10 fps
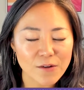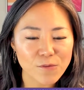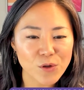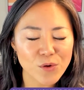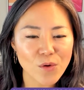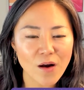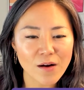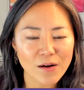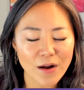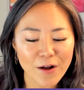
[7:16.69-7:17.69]
If you
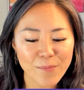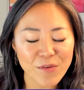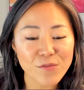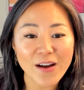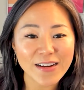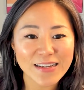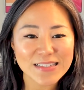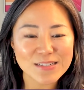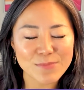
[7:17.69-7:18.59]
are in finance,